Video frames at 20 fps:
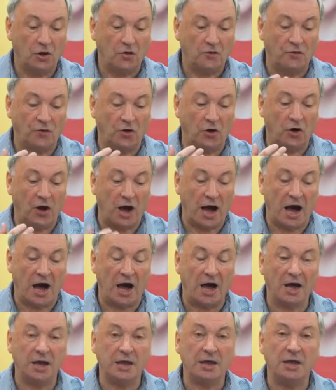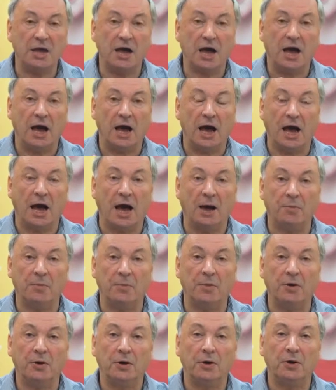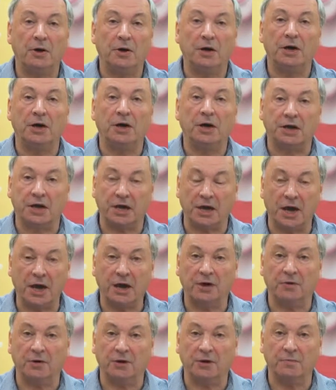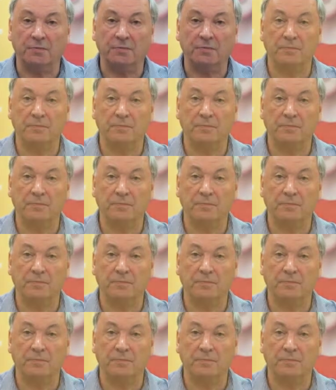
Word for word: for I am a carer.